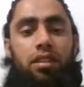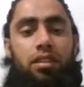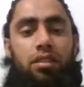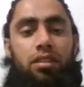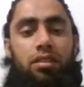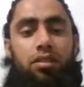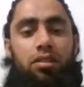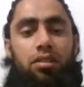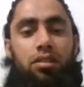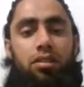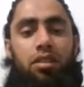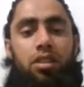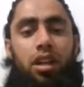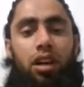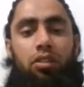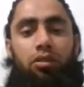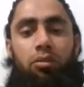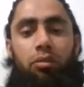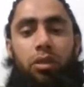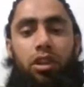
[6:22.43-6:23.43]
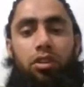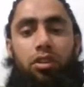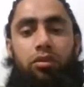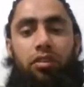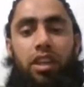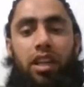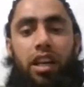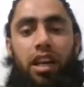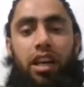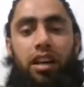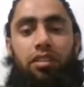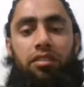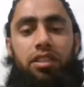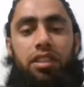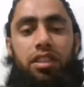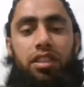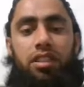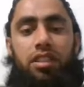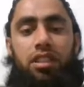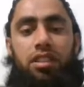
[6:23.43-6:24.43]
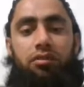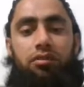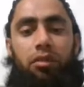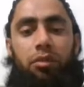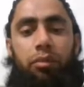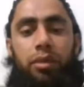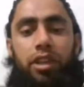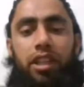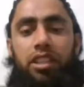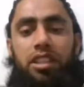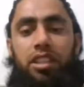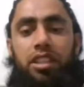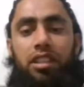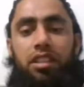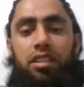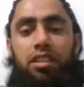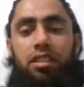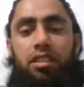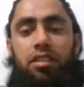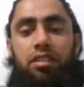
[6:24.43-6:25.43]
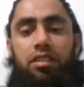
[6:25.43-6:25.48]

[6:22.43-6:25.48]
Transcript: So down below we have this information.